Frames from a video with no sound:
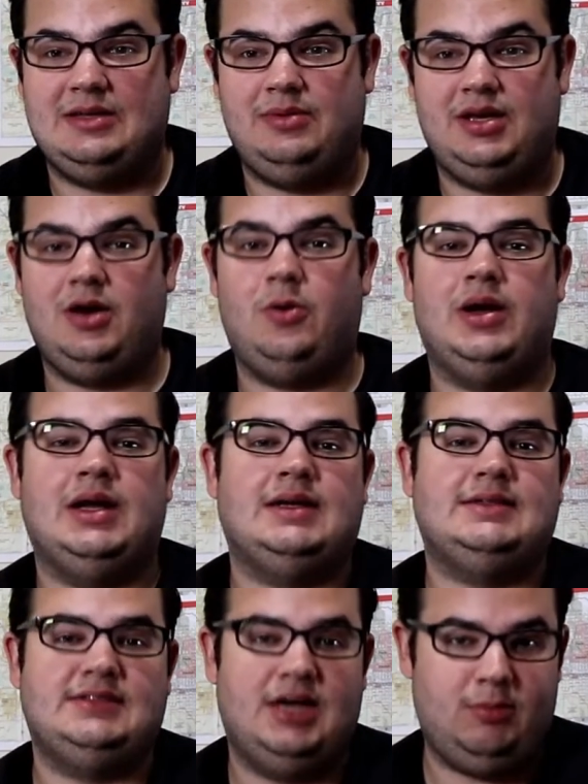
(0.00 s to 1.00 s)
be going
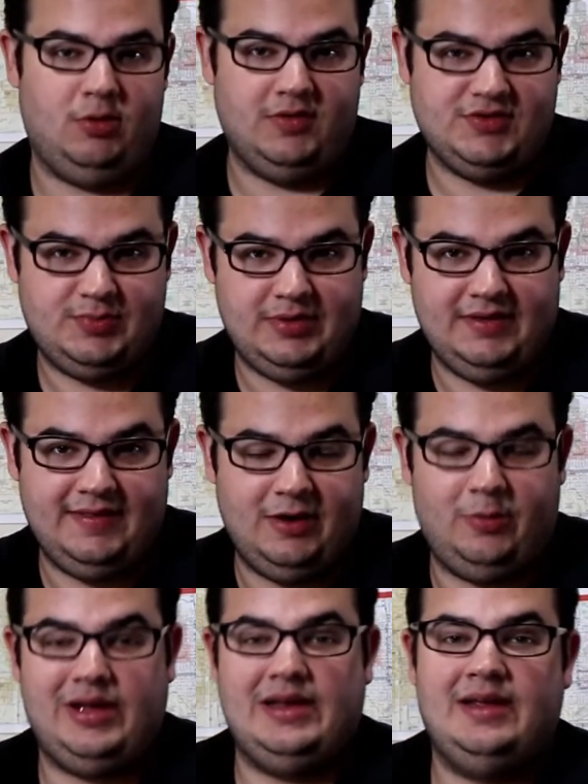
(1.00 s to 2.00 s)
double the speed that
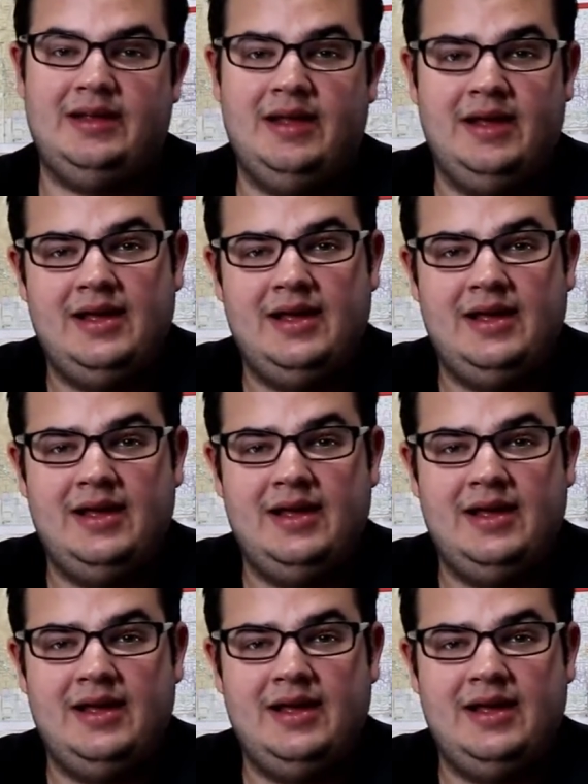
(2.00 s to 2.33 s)
we did.